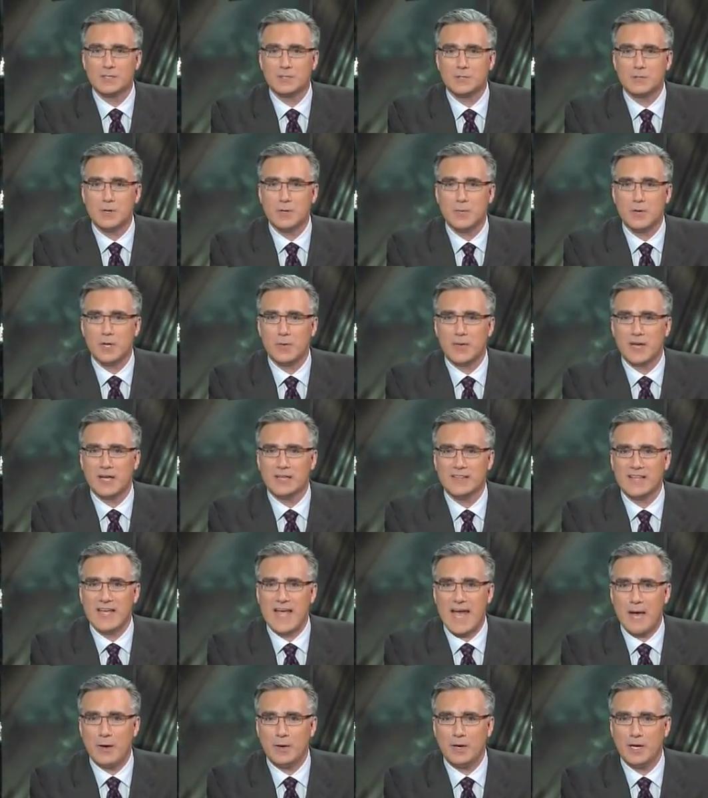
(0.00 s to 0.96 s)
right is screaming
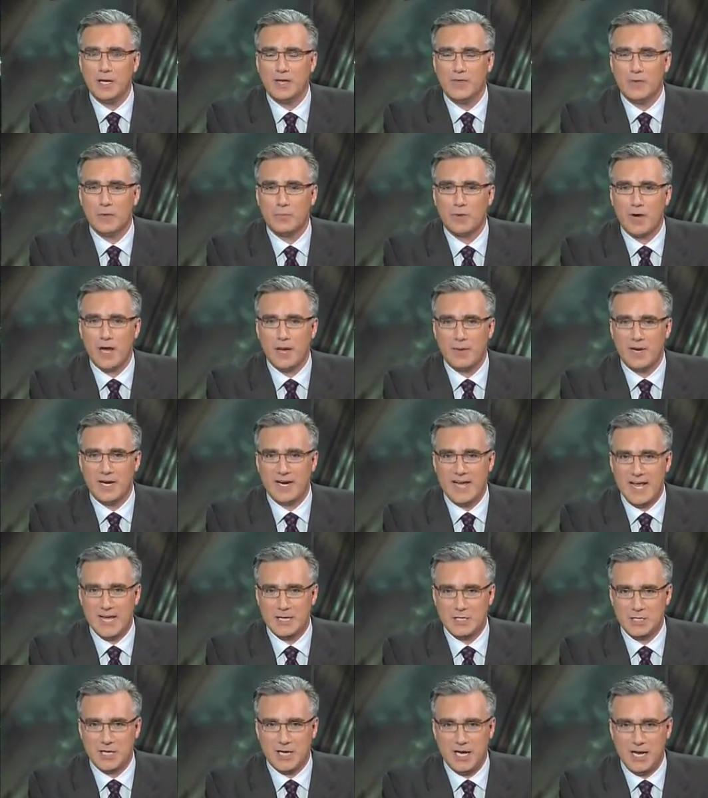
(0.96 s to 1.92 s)
about the outing of a
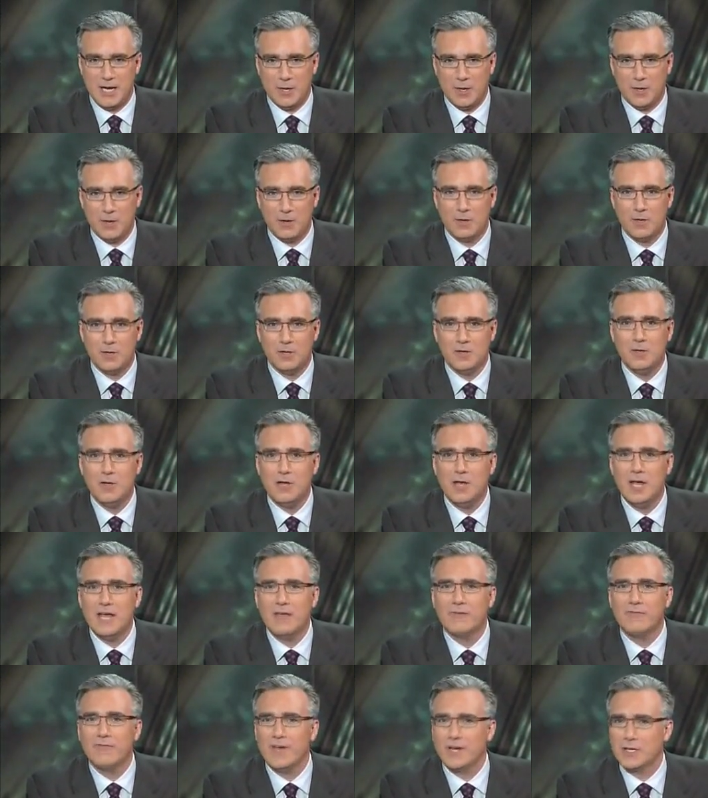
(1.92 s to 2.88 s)
prominent educator,
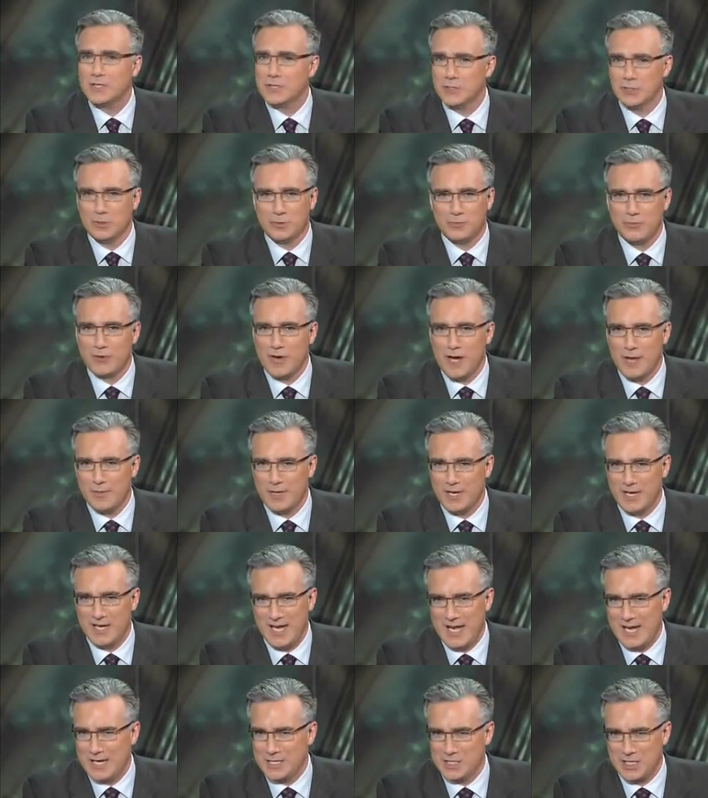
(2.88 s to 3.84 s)
a fictional
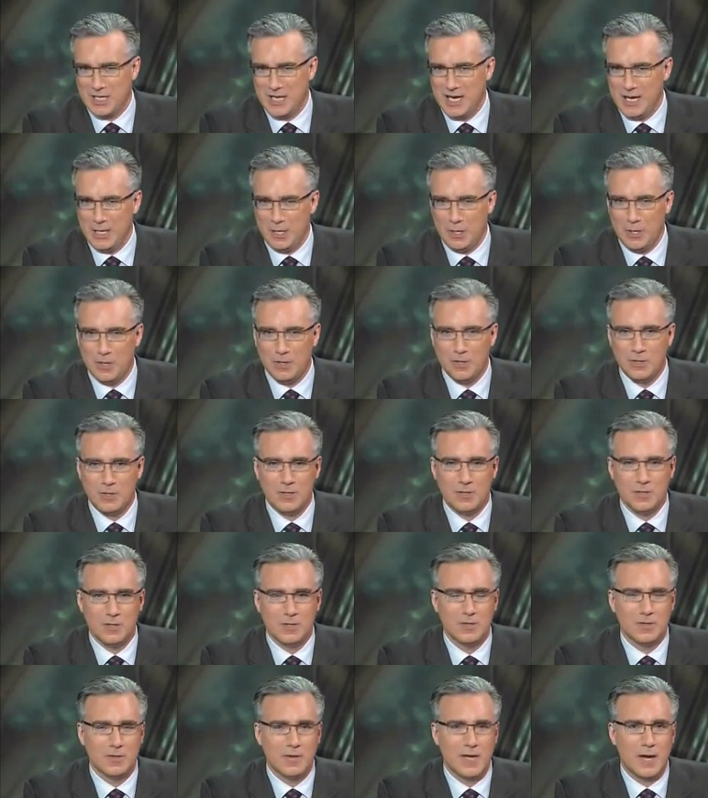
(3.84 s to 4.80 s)
prominent educator.
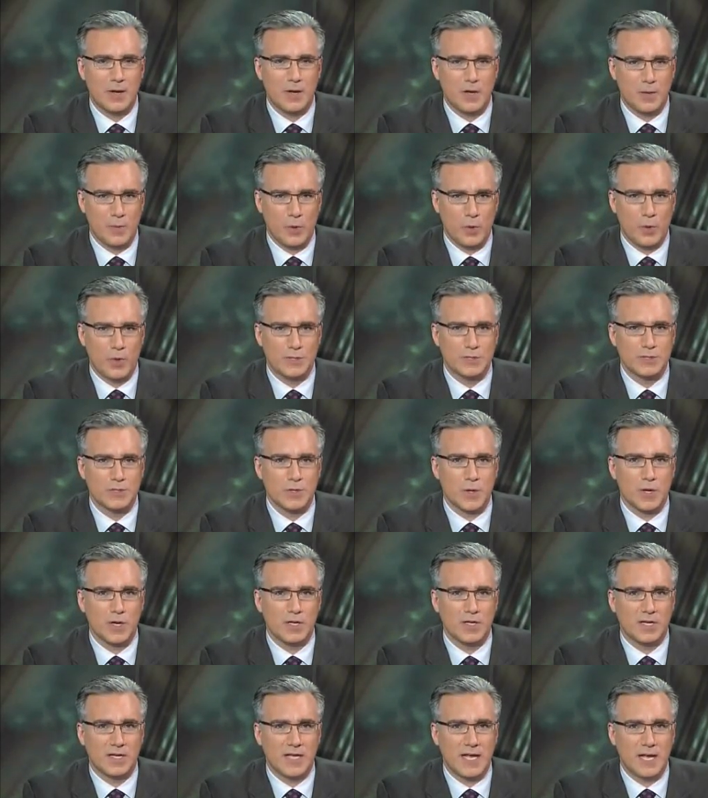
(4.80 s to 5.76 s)
Our #1
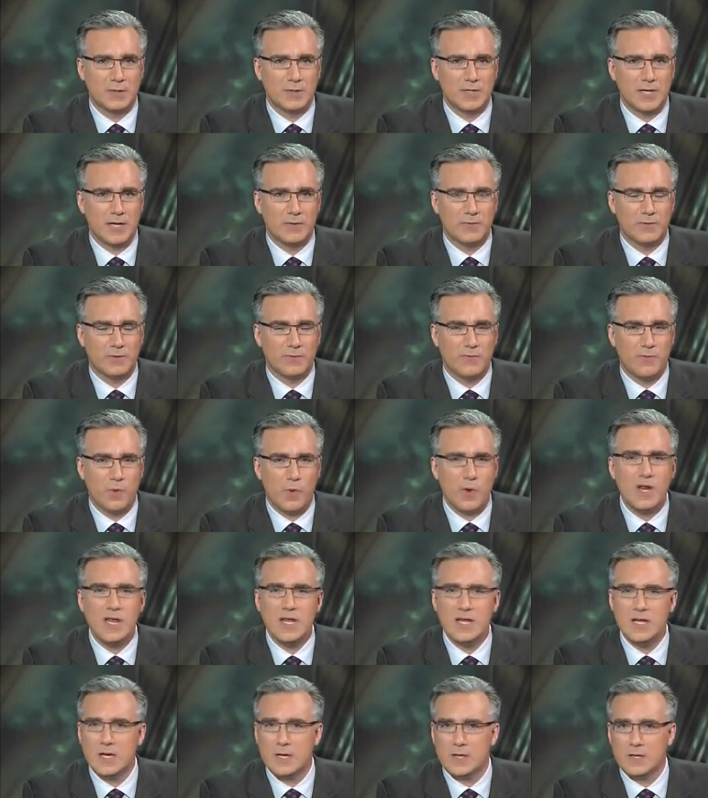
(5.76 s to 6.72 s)
story in the countdown. For
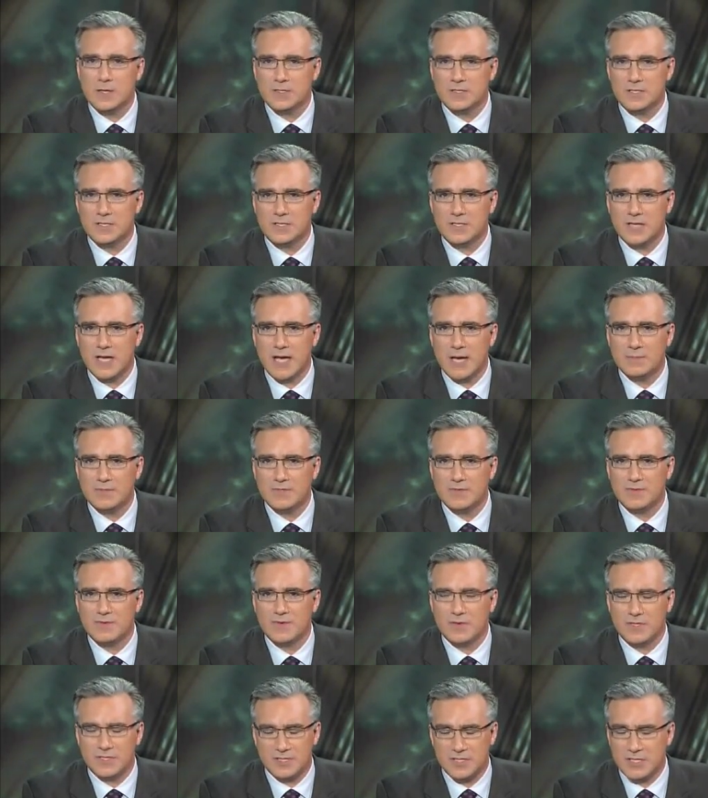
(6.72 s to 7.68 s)
40 years, in
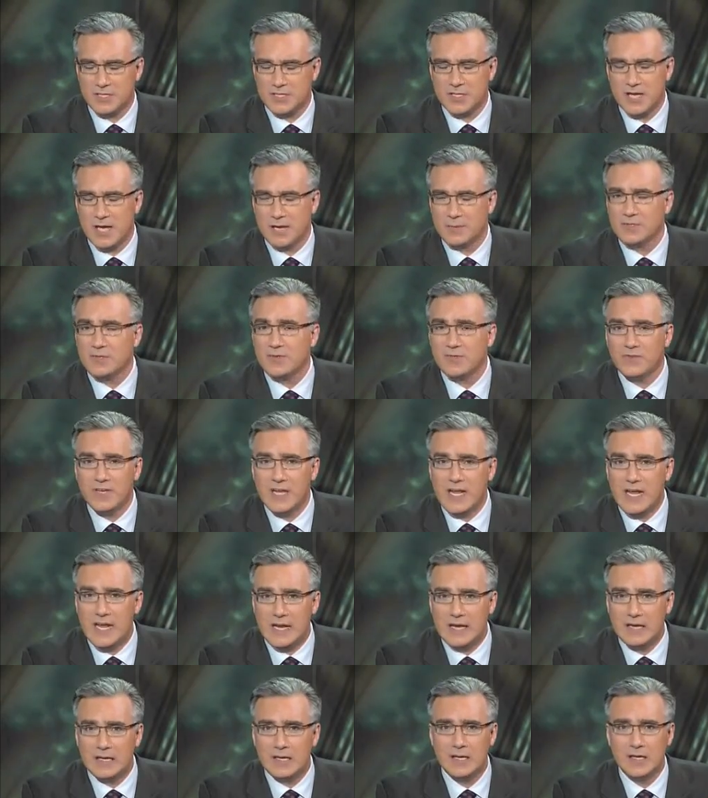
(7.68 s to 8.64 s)
such times of
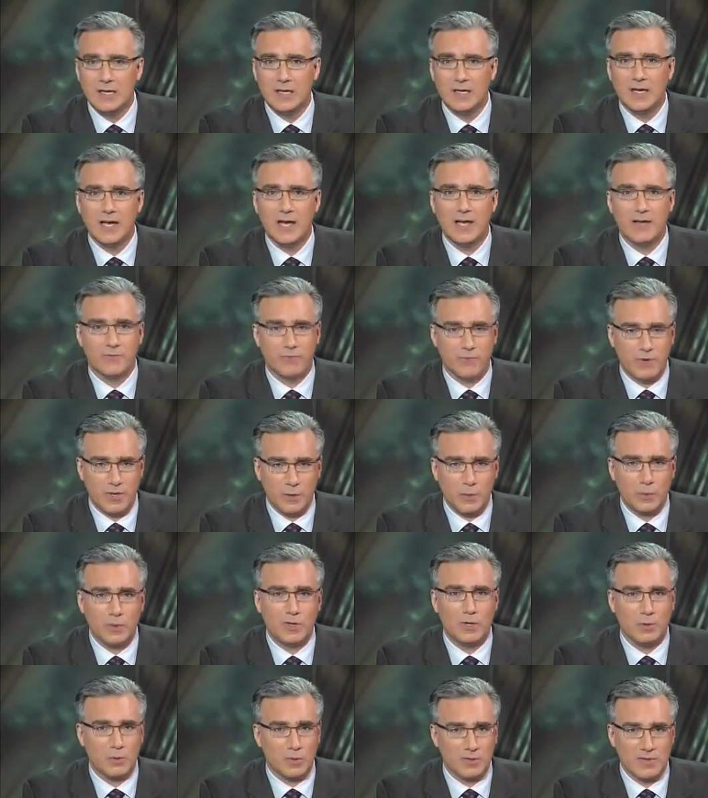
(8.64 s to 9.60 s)
need, I have
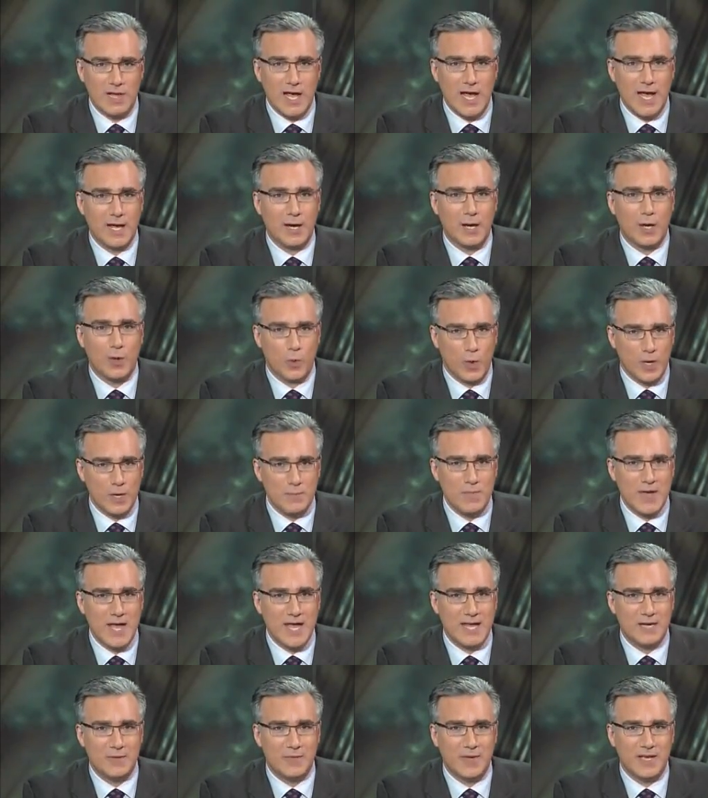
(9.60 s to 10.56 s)
frequently relied on
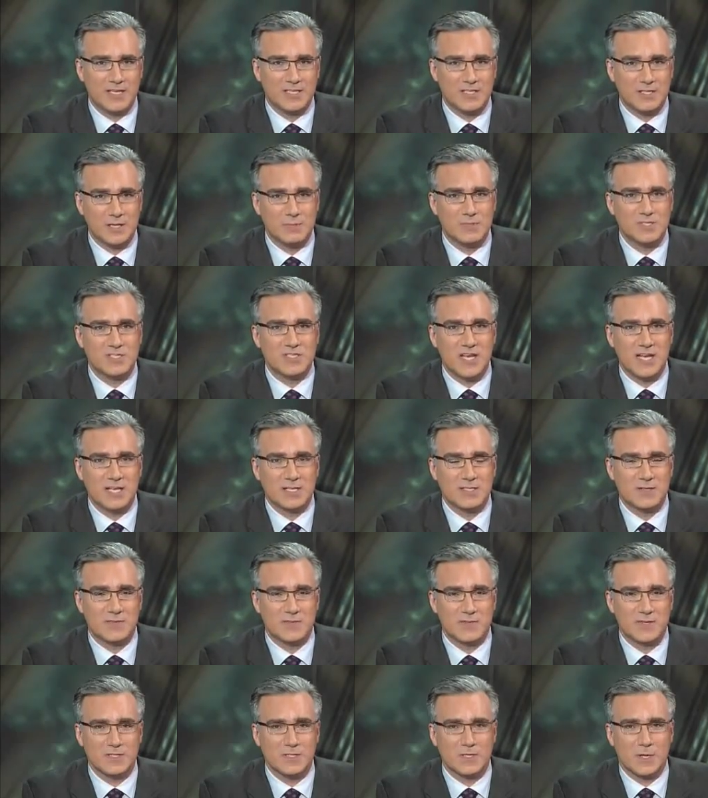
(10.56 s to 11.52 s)
one man to make some
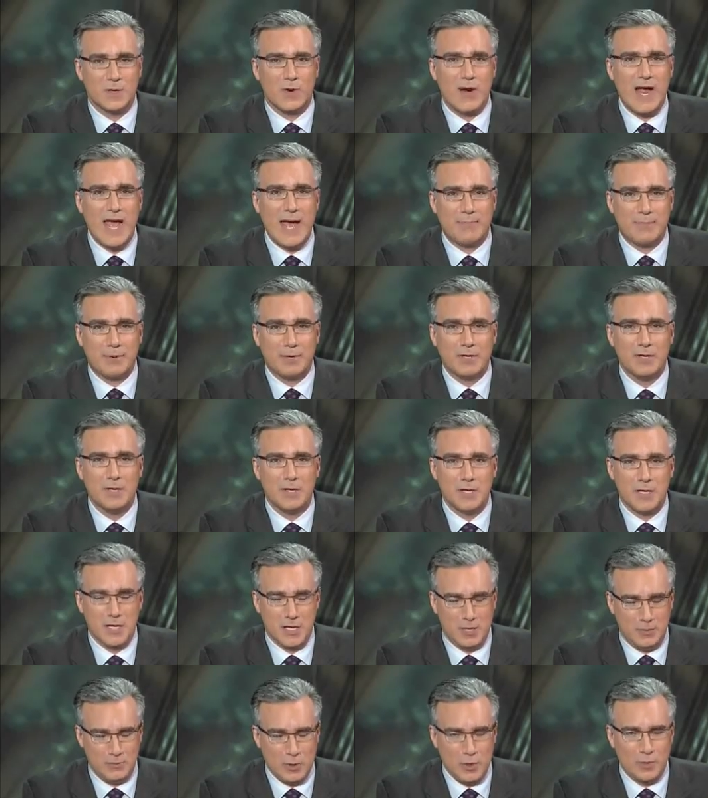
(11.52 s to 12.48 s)
sense of this crap.
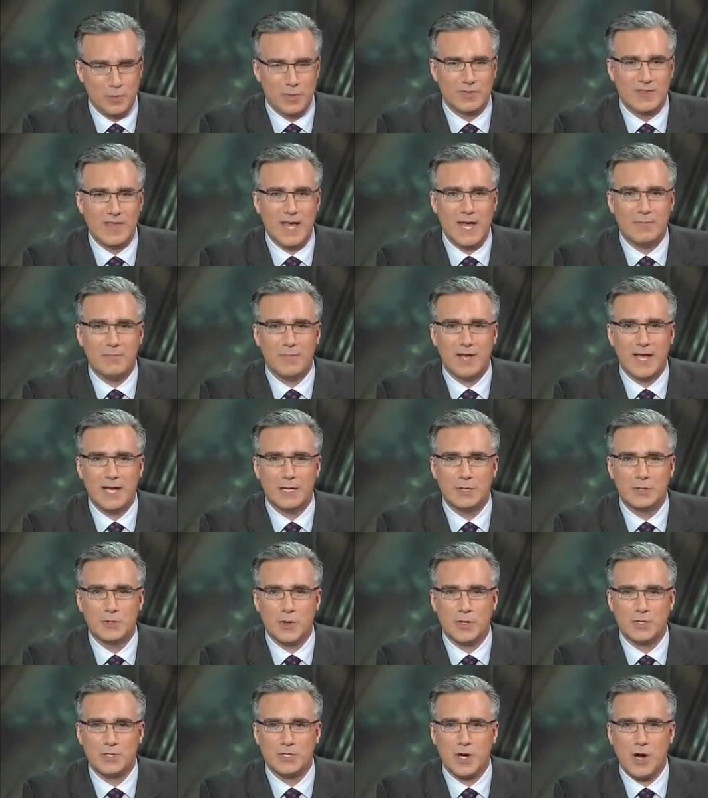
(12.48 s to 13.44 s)
In a moment, that
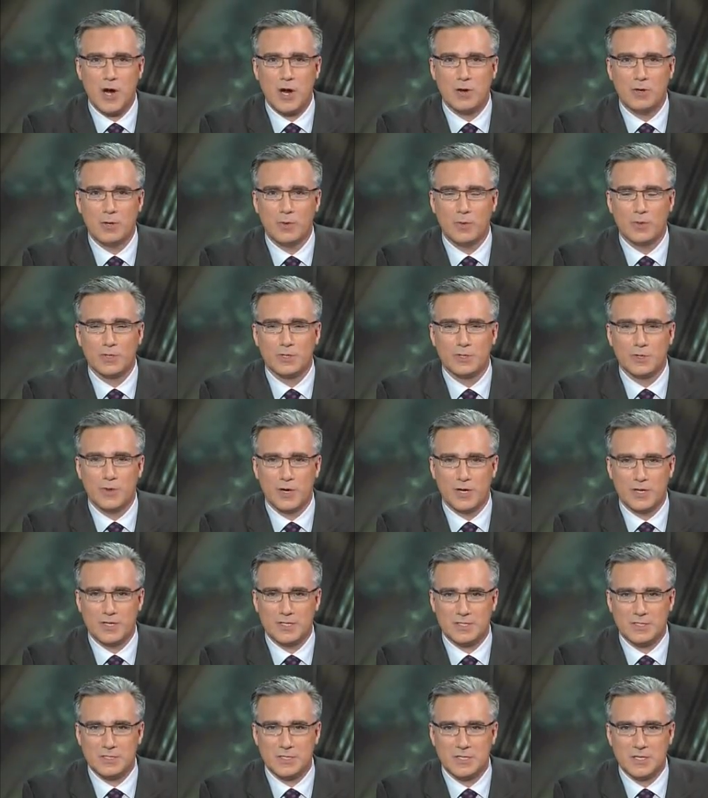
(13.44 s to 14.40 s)
man, George Carlin, will
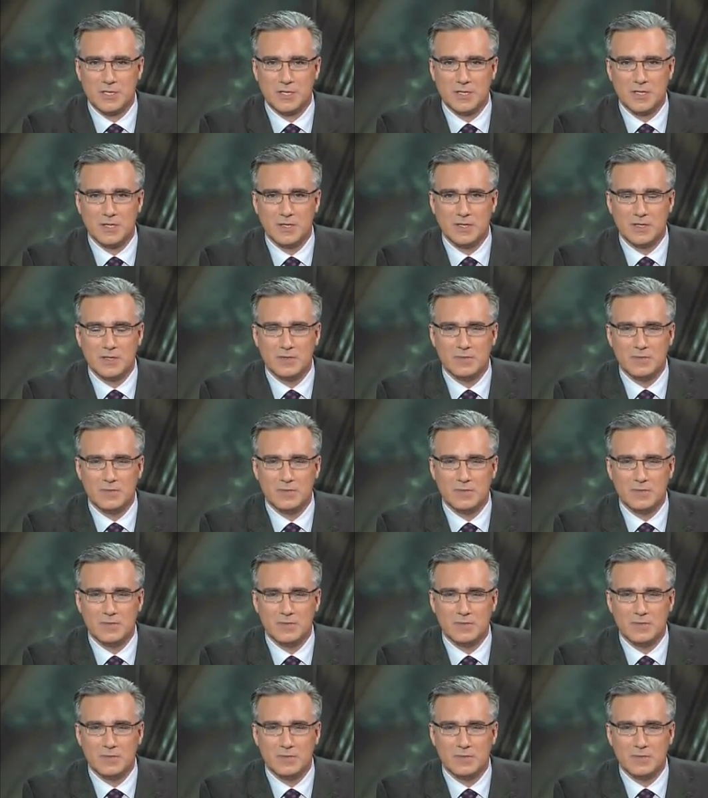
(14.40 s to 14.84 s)
join us.